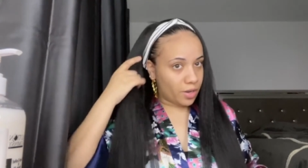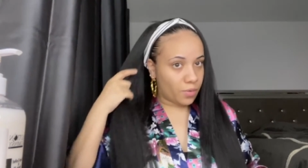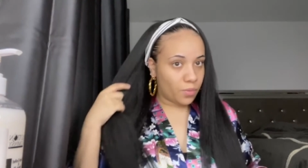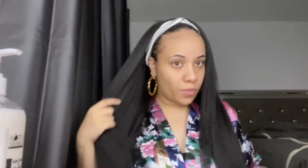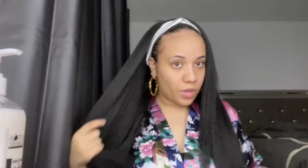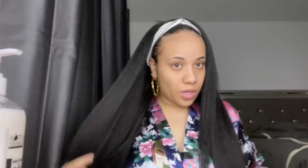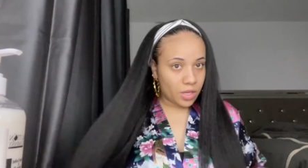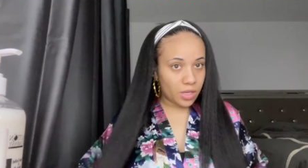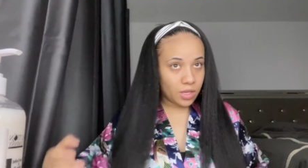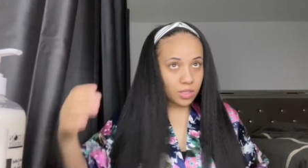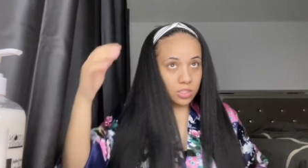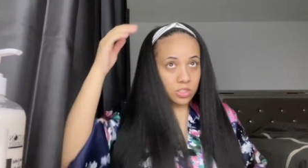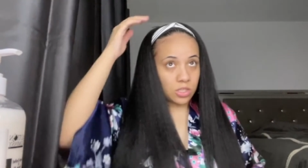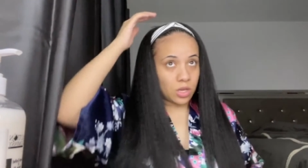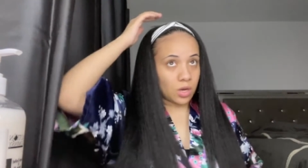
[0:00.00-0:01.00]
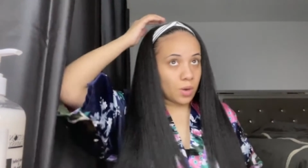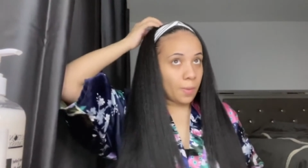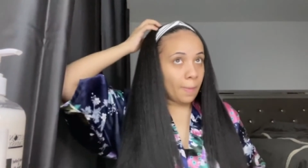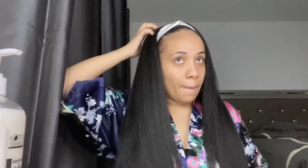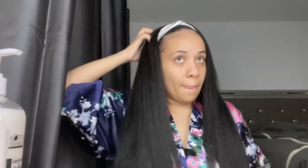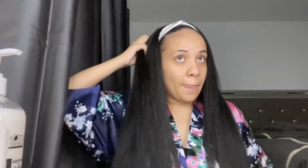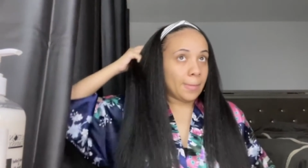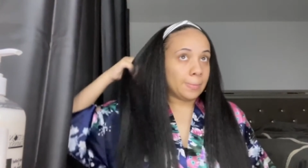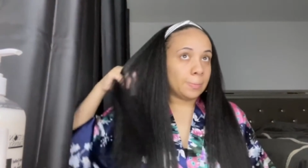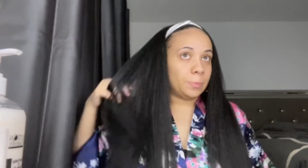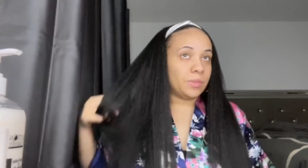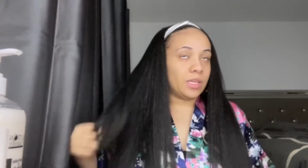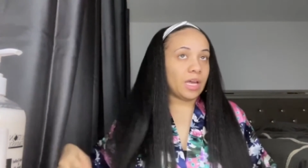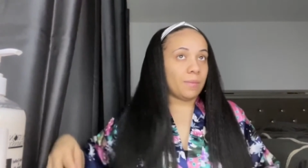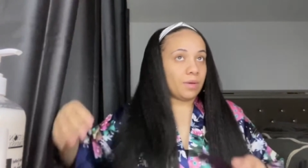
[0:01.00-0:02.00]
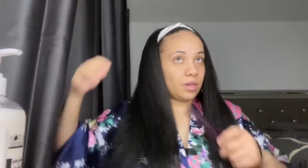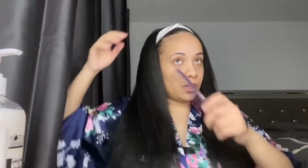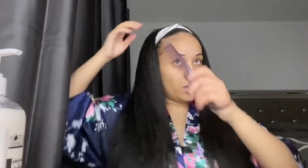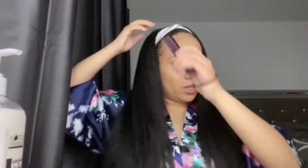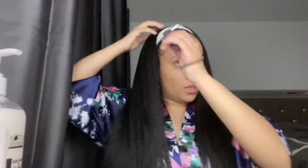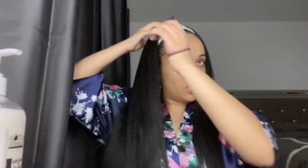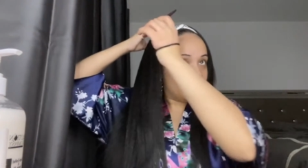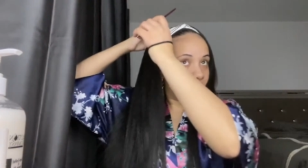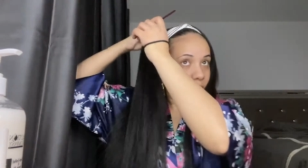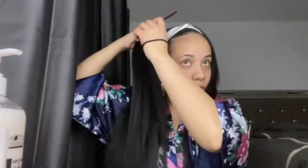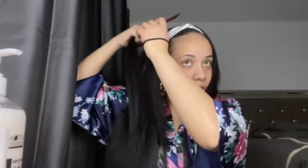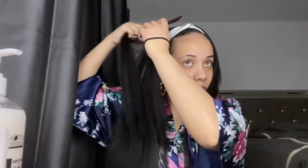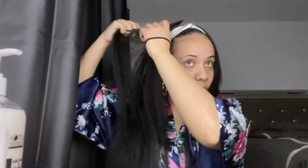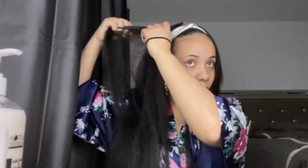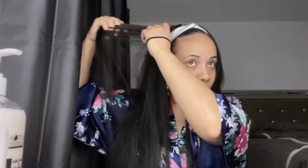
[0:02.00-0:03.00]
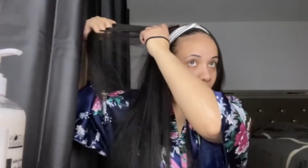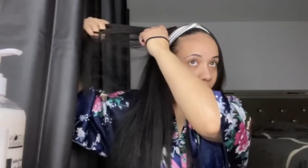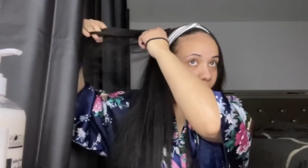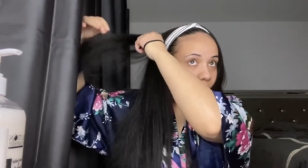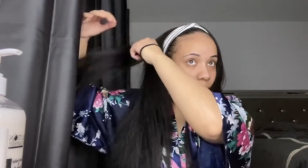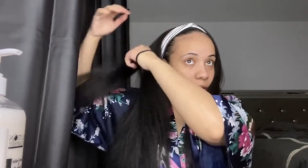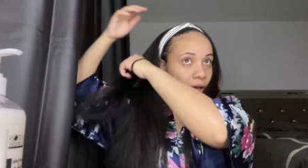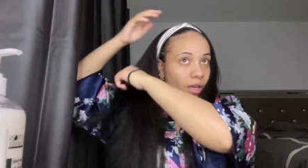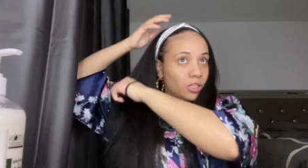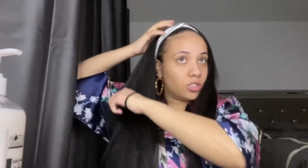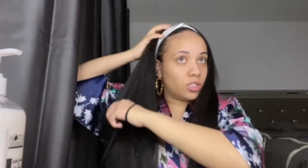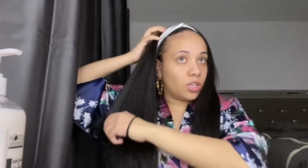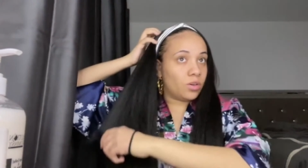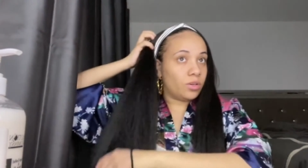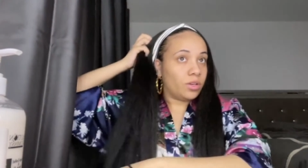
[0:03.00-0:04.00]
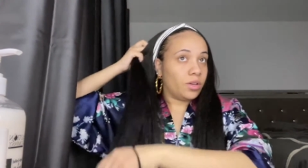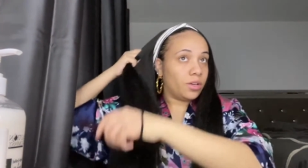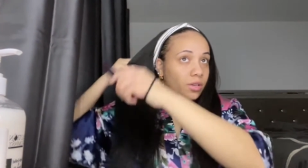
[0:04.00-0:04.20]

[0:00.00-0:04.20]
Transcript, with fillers: wig so yeah i'm gonna get into the good and the bad so the good